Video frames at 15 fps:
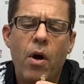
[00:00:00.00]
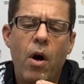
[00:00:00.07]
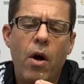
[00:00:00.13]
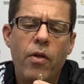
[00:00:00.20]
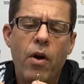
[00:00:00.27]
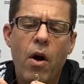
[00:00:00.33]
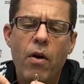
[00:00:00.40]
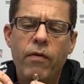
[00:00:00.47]

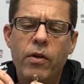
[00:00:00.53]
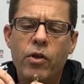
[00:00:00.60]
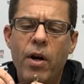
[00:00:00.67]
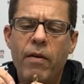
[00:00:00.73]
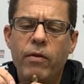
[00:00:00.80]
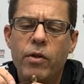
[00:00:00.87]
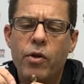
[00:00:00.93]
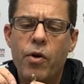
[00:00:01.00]
on the over
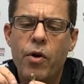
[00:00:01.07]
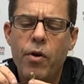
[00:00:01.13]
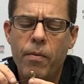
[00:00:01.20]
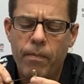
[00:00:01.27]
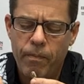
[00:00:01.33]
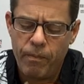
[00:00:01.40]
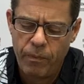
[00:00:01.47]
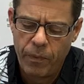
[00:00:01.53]
travel screw,
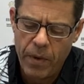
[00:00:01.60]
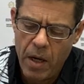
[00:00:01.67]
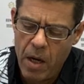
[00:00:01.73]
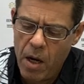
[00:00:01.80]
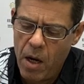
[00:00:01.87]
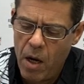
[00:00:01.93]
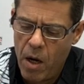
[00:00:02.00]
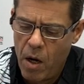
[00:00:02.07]

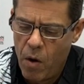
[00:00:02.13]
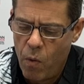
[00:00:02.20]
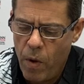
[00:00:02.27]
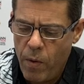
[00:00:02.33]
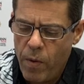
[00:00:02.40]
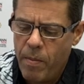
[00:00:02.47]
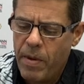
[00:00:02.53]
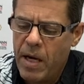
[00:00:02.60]

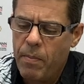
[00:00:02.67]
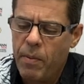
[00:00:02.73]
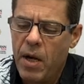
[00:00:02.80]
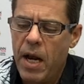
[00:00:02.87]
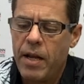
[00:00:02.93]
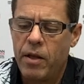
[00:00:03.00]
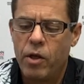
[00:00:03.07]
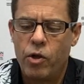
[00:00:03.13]
when we
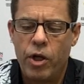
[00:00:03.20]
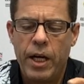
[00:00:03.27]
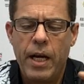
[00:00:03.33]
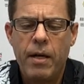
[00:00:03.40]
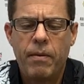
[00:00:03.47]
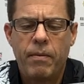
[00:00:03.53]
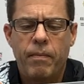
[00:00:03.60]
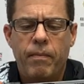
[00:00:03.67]
manipulate the
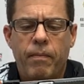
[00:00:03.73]
trigger,